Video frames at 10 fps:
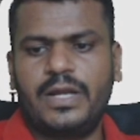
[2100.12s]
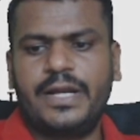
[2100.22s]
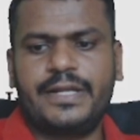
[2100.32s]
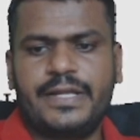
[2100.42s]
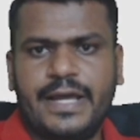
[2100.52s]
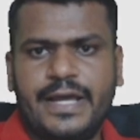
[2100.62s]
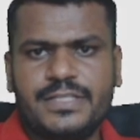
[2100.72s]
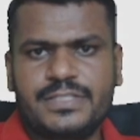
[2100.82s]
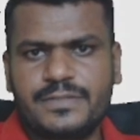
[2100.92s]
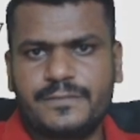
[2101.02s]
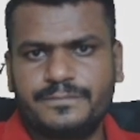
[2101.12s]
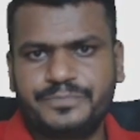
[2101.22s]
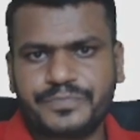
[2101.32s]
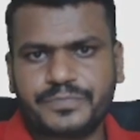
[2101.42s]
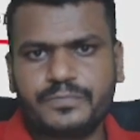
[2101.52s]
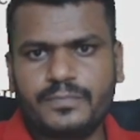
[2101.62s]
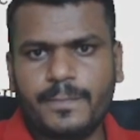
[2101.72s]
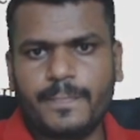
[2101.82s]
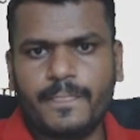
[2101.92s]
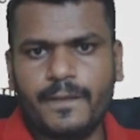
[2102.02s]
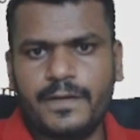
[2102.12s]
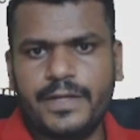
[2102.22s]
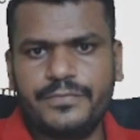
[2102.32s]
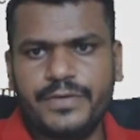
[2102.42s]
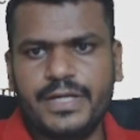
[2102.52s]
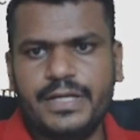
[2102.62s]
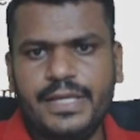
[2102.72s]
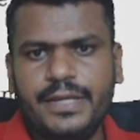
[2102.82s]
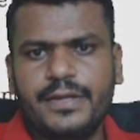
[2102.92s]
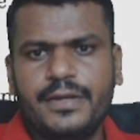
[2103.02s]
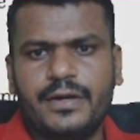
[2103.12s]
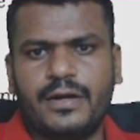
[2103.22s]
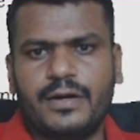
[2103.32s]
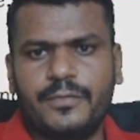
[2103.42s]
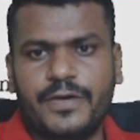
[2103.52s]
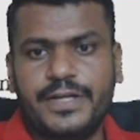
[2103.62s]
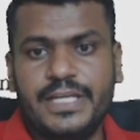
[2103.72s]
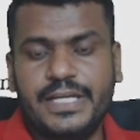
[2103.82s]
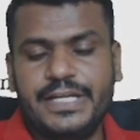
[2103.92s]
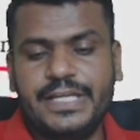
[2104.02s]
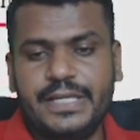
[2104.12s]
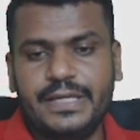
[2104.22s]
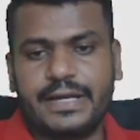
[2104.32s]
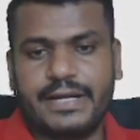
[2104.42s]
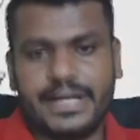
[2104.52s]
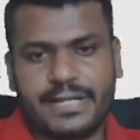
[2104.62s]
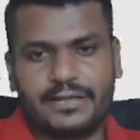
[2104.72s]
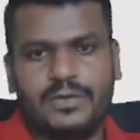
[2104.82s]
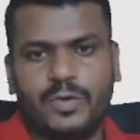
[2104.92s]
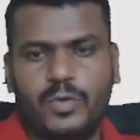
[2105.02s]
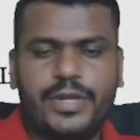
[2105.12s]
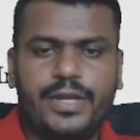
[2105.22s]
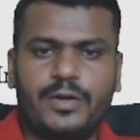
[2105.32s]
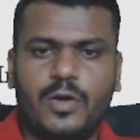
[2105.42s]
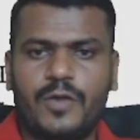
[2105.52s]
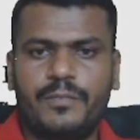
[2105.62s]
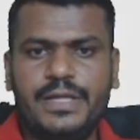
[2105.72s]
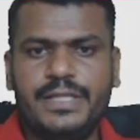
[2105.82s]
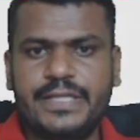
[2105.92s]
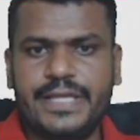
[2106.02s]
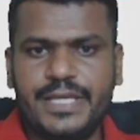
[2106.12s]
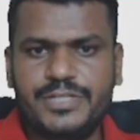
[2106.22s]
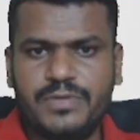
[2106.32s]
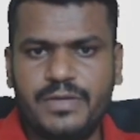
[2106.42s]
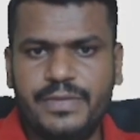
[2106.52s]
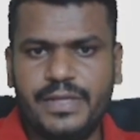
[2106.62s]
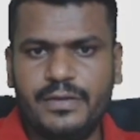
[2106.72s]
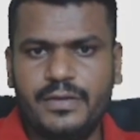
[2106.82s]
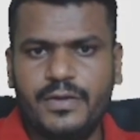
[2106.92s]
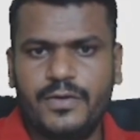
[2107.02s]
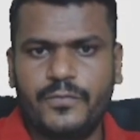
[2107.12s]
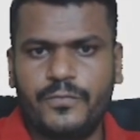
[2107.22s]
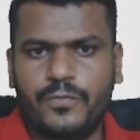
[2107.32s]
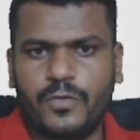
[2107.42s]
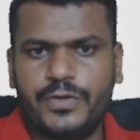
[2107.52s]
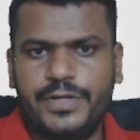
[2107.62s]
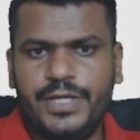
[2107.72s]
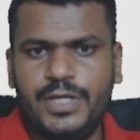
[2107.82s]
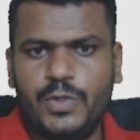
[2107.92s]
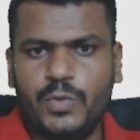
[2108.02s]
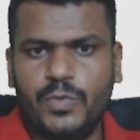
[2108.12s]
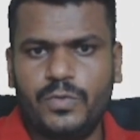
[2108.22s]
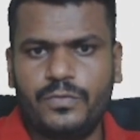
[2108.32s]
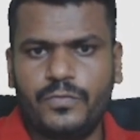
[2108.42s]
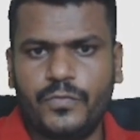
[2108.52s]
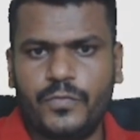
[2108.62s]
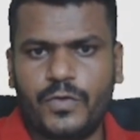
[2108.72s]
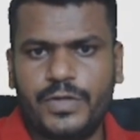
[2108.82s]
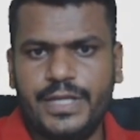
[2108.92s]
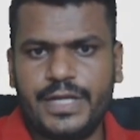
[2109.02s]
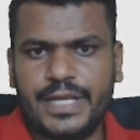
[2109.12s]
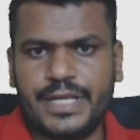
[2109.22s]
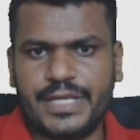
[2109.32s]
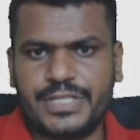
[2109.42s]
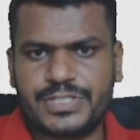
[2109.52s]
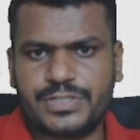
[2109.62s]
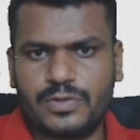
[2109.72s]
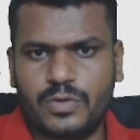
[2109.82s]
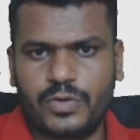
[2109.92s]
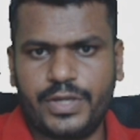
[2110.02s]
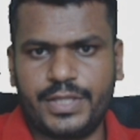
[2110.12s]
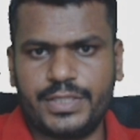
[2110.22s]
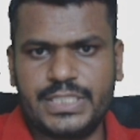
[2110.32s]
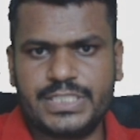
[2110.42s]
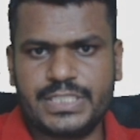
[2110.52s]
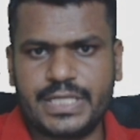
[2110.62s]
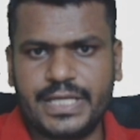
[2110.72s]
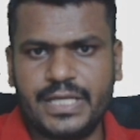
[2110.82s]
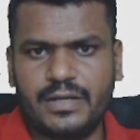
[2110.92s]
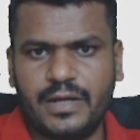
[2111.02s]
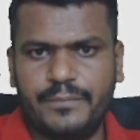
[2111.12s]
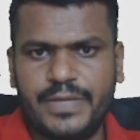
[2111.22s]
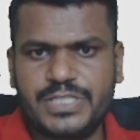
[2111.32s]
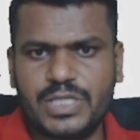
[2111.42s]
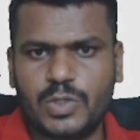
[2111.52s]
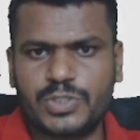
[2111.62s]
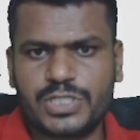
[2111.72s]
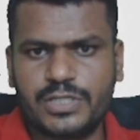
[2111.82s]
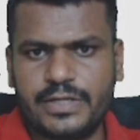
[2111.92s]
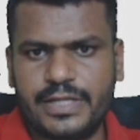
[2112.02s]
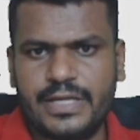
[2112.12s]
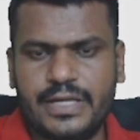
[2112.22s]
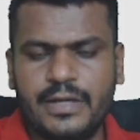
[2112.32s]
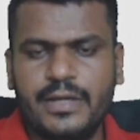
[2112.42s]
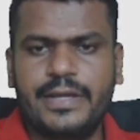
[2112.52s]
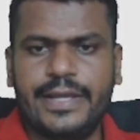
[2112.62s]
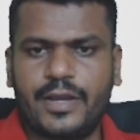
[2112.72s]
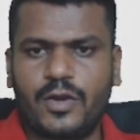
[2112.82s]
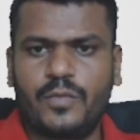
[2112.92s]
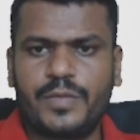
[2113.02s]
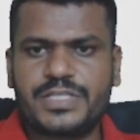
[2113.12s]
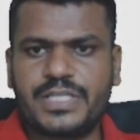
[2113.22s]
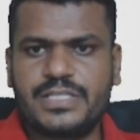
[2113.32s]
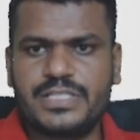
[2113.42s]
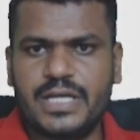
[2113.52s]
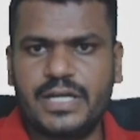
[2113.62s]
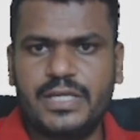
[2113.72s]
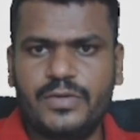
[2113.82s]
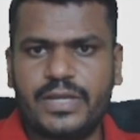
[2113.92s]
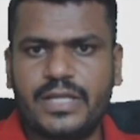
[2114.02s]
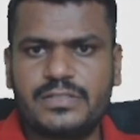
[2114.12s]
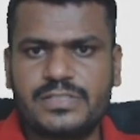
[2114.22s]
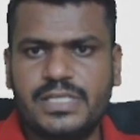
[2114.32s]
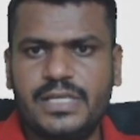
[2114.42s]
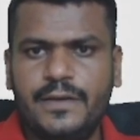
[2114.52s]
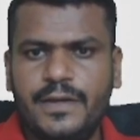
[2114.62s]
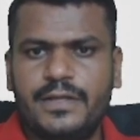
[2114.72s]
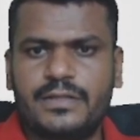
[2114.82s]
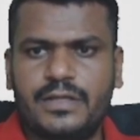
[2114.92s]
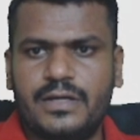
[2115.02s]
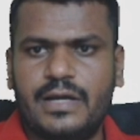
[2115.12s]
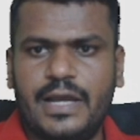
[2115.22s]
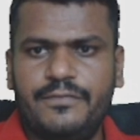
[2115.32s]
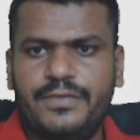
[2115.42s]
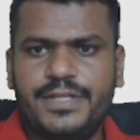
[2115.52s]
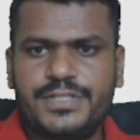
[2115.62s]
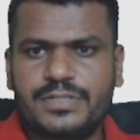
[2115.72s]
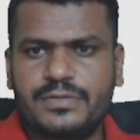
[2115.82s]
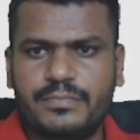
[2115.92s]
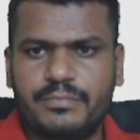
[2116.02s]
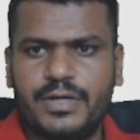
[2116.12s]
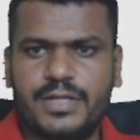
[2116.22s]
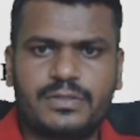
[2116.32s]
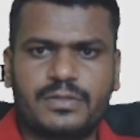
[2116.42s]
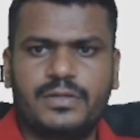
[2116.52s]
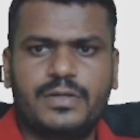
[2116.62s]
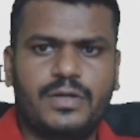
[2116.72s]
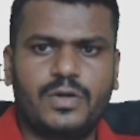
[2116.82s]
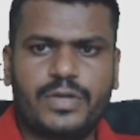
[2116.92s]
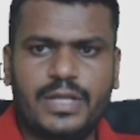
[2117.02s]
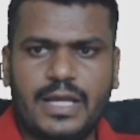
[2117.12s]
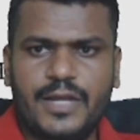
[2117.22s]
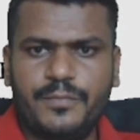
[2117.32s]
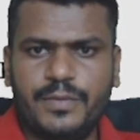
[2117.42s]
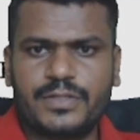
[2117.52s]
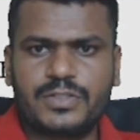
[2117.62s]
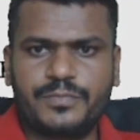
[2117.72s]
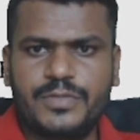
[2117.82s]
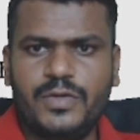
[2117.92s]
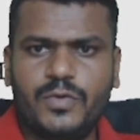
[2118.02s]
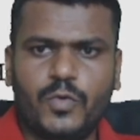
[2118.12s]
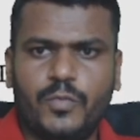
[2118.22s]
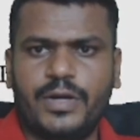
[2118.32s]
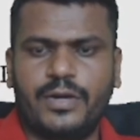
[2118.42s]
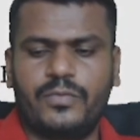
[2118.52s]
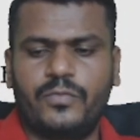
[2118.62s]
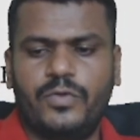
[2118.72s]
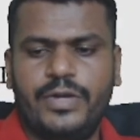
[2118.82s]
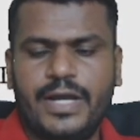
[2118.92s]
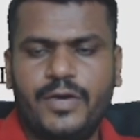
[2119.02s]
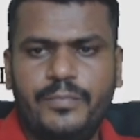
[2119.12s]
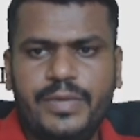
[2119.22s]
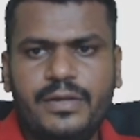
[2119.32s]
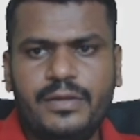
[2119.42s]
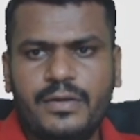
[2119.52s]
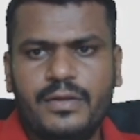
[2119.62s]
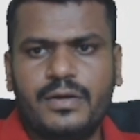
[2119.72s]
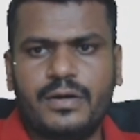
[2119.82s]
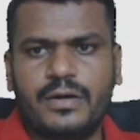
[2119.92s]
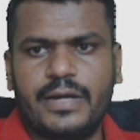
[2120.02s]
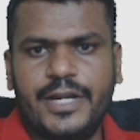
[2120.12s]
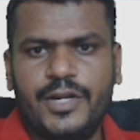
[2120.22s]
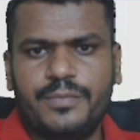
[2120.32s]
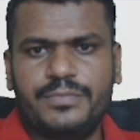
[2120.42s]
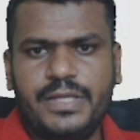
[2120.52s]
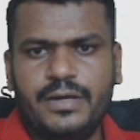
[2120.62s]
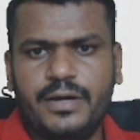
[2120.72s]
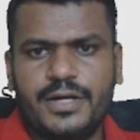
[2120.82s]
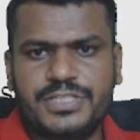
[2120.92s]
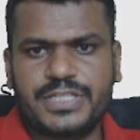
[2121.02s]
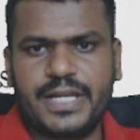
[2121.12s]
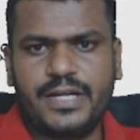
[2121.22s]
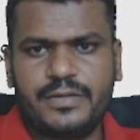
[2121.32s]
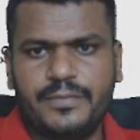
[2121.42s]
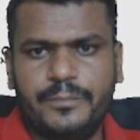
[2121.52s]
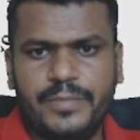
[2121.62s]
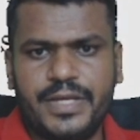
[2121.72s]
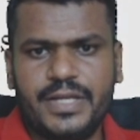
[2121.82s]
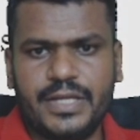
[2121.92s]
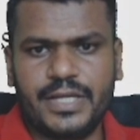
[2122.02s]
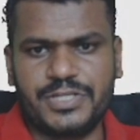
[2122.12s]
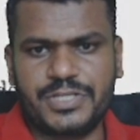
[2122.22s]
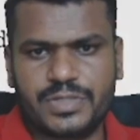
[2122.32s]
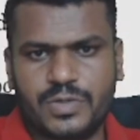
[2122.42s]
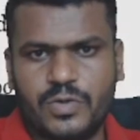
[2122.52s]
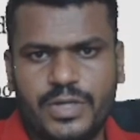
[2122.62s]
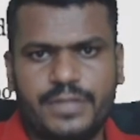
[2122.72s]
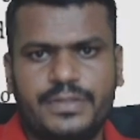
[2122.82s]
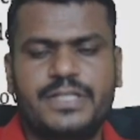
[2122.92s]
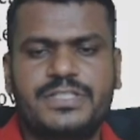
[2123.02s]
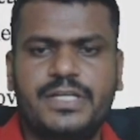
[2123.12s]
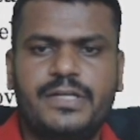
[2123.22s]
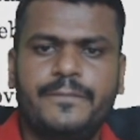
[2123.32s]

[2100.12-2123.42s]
it as definitely fertility rate. Okay, normally the age will be 14 to 49 age. Okay, this is again a basic question in economics NCERT. You can see the average birth, okay, live birth of the woman would have been end of the her child bearing age. Okay, that's it.